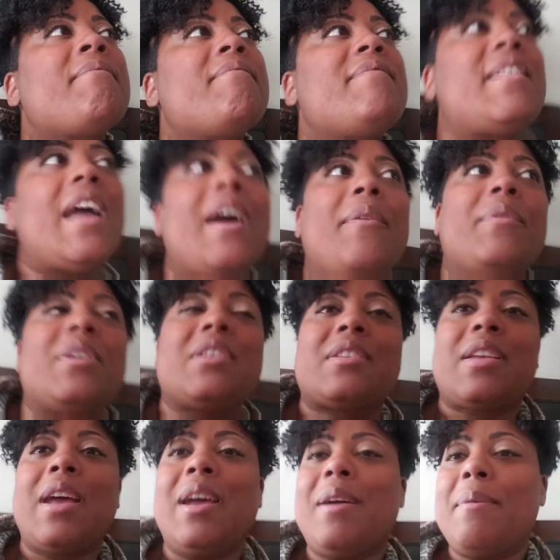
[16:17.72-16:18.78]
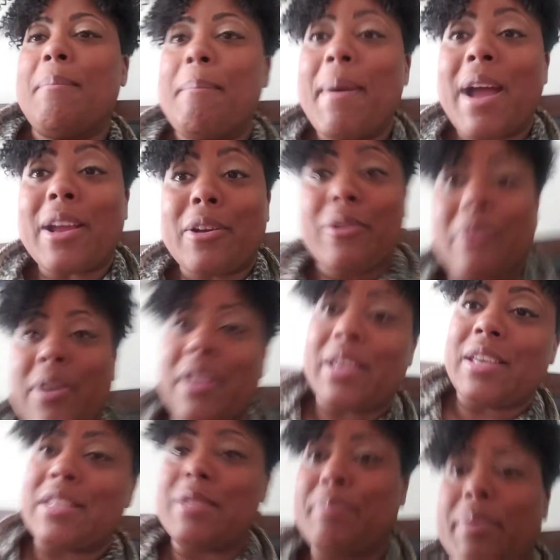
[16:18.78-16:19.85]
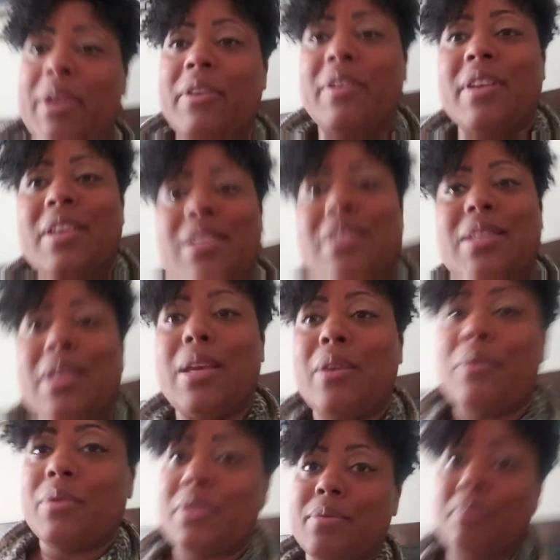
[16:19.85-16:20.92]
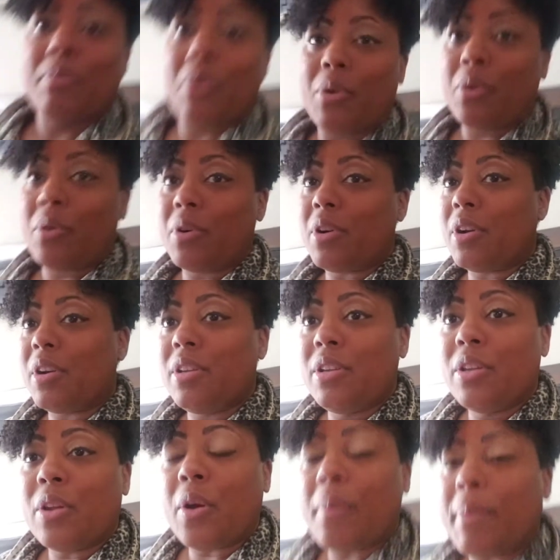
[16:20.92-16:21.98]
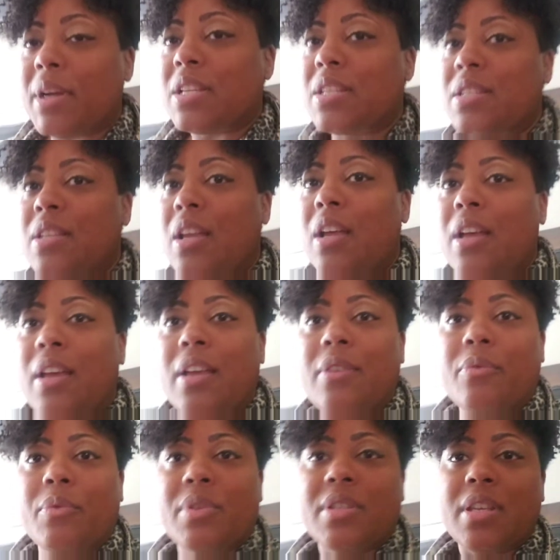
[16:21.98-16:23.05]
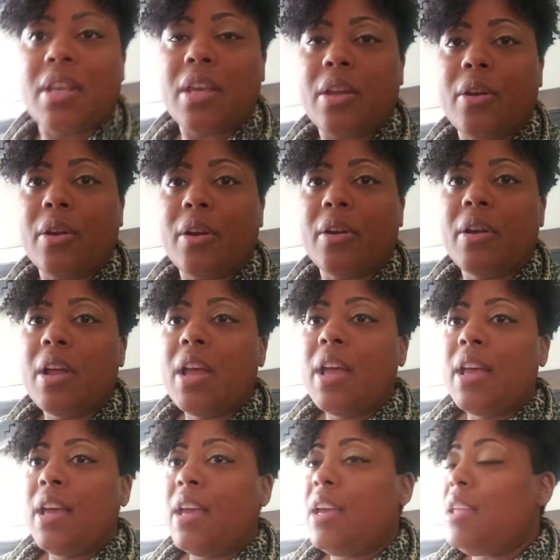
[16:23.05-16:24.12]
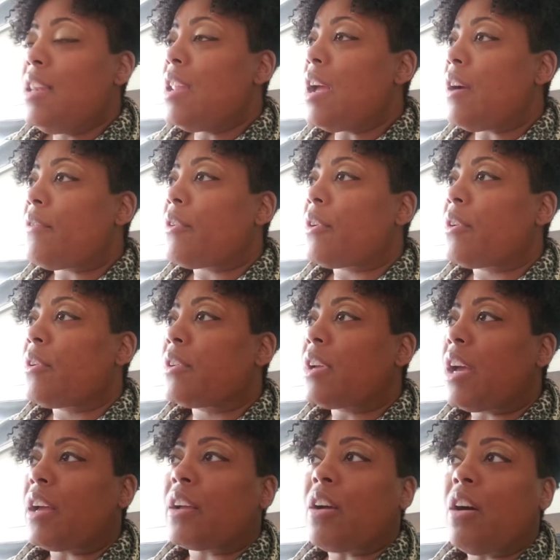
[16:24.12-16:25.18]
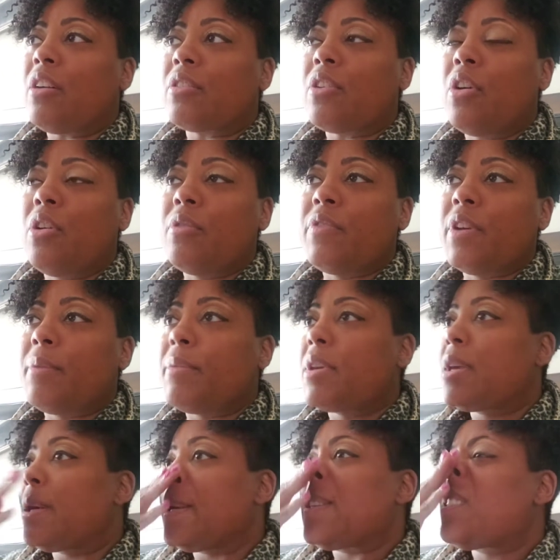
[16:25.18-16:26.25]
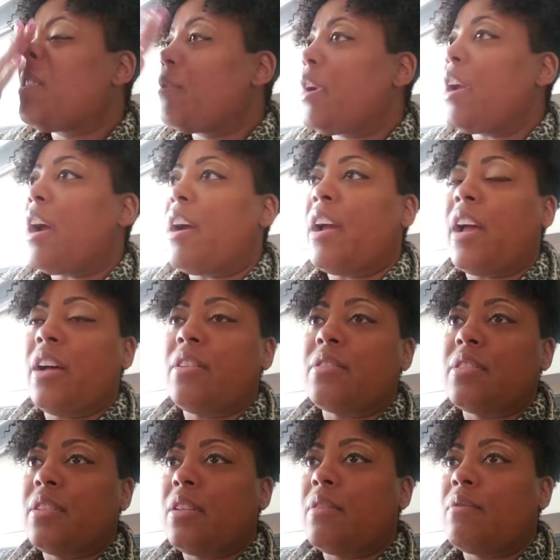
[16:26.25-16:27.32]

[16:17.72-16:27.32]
that was my quick experience. It was more, my son was here. He never got caught COVID because the way our house